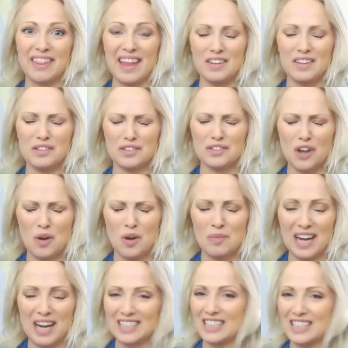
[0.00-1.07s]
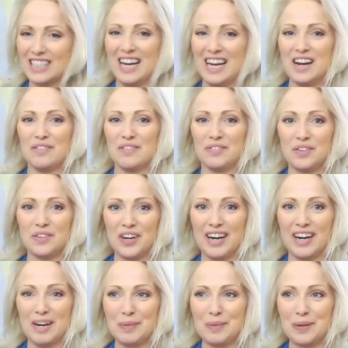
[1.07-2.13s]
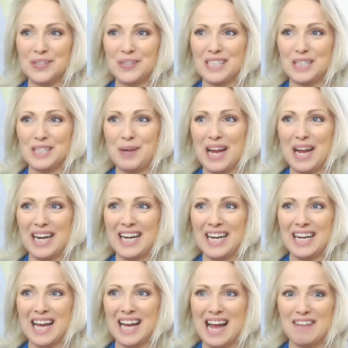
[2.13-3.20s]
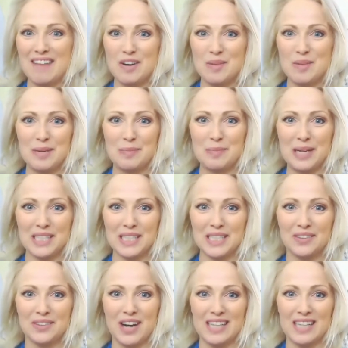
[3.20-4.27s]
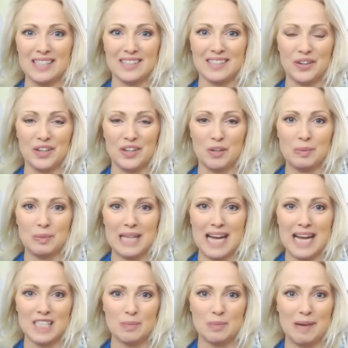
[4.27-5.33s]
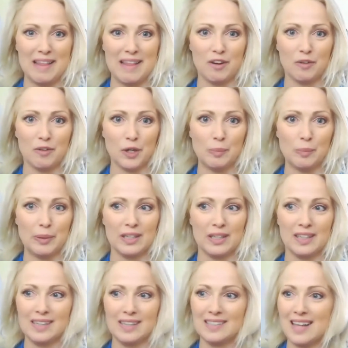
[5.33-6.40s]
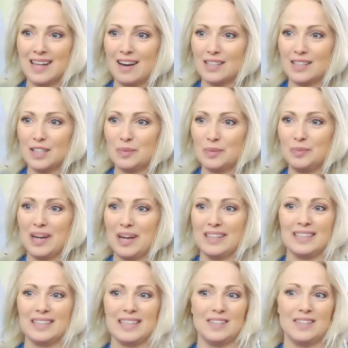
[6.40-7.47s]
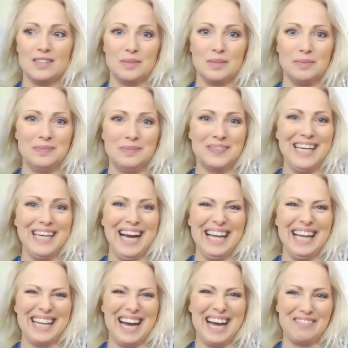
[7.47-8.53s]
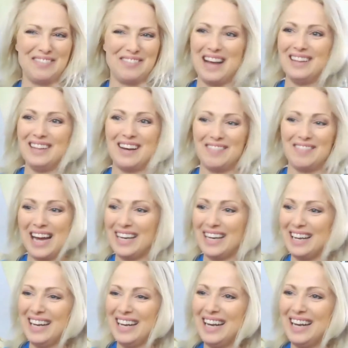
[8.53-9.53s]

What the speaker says: Thank you so much for participating, and everybody picked you guys, so you're blessed by the group. Isn't that awesome? I think that's awesome. I love that.